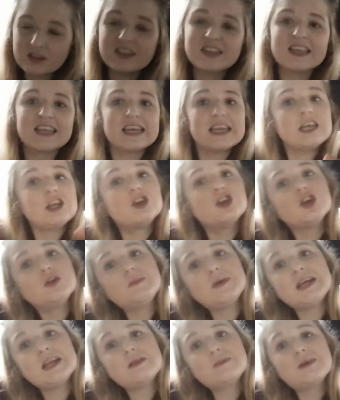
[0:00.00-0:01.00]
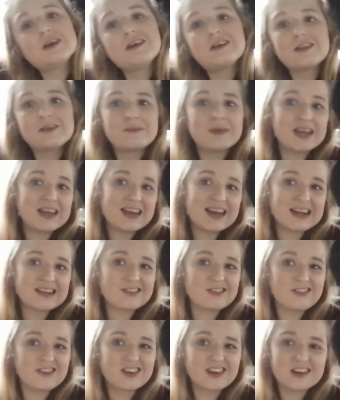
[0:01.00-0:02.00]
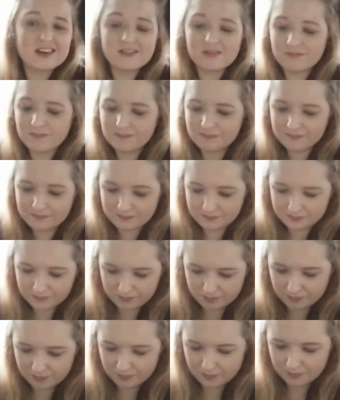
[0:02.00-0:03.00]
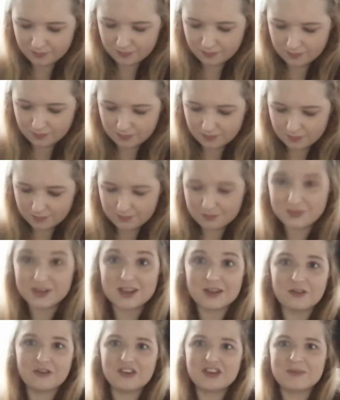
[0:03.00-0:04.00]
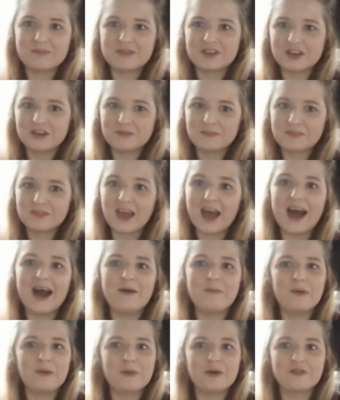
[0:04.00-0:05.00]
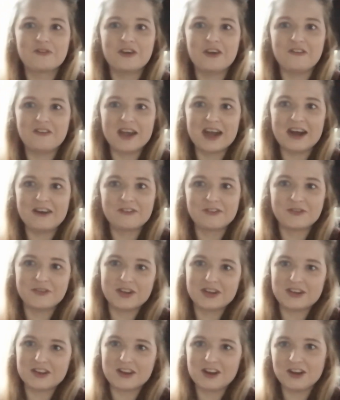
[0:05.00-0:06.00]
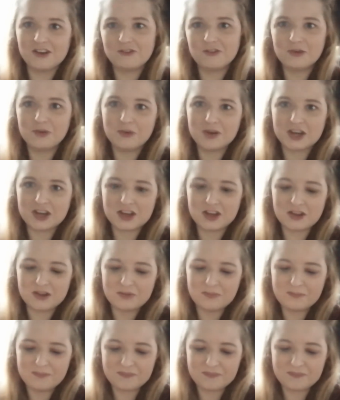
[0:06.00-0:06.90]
Did it in two bits because it made it last longer. Still watch it, so, and my McFlurry afterwards to look forward to.